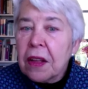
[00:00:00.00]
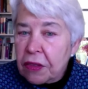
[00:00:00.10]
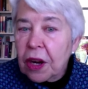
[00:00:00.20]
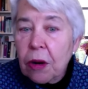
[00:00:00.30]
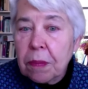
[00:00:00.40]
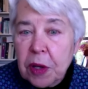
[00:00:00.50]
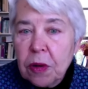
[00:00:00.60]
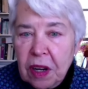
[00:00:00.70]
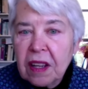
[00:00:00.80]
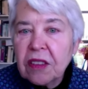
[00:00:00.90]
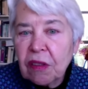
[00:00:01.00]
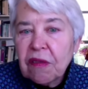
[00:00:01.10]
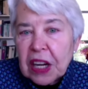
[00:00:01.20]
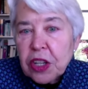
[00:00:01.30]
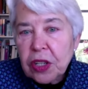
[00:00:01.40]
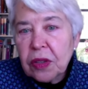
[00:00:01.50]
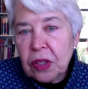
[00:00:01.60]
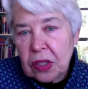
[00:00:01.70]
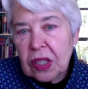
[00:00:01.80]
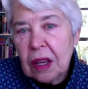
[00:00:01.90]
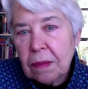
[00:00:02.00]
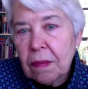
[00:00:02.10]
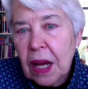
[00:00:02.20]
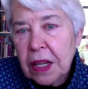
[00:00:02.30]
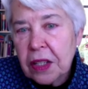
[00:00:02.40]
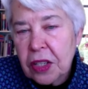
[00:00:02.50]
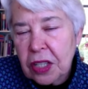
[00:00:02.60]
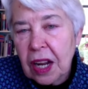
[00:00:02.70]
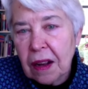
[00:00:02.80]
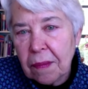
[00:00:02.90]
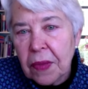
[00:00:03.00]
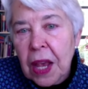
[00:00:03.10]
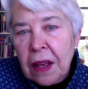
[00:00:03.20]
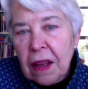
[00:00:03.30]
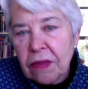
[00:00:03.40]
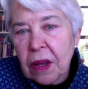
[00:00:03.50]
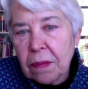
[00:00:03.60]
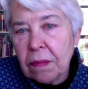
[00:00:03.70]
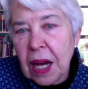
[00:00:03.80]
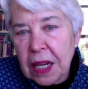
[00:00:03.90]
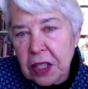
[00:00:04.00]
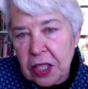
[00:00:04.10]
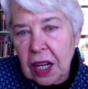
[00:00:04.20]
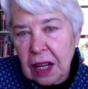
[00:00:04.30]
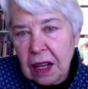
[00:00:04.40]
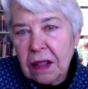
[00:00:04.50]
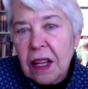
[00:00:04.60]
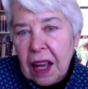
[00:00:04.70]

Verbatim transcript: therapeutic interventions that might, um, that might uh,